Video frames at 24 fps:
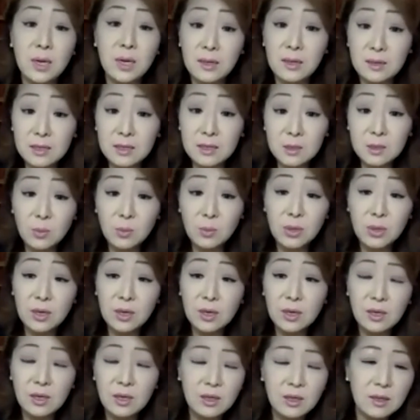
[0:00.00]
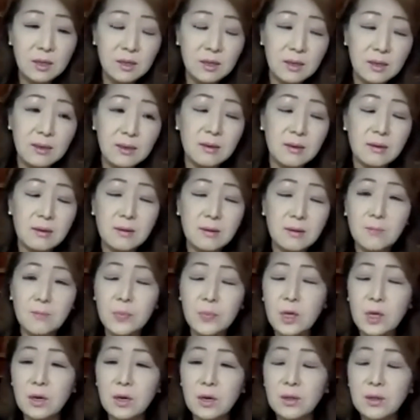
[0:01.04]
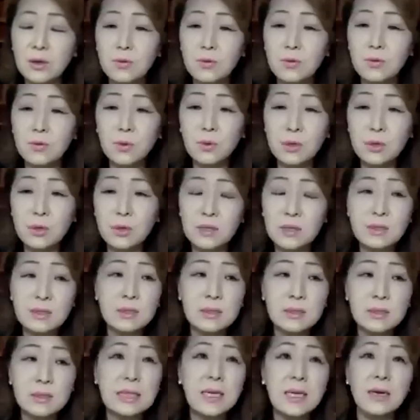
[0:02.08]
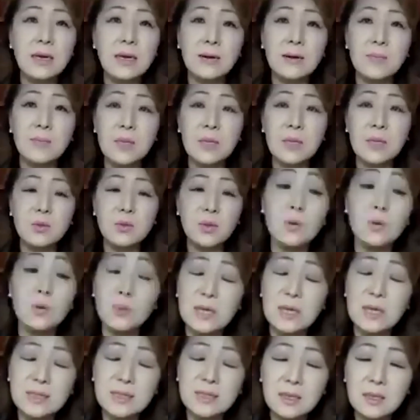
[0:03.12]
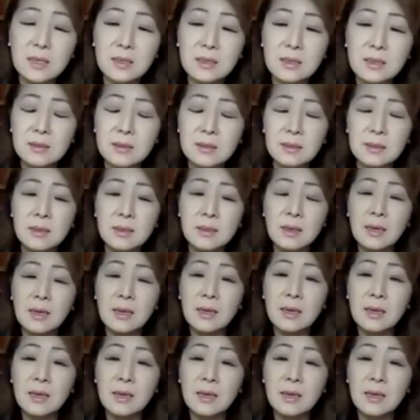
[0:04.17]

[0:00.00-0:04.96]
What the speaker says: Queen Elizabeth and other royals, as well as different presidents.